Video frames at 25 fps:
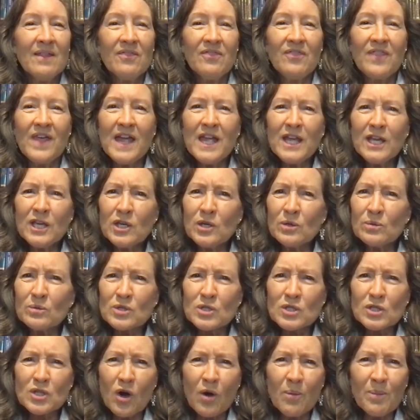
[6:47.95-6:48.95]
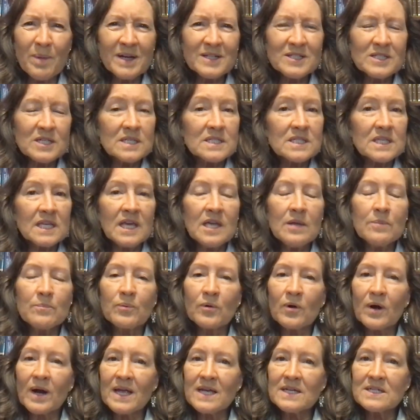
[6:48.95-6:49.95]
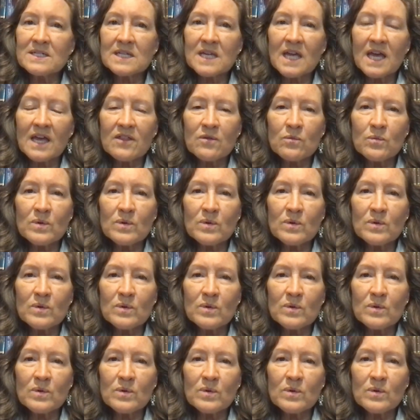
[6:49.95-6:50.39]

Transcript: Thank you so much. Let's keep praying together.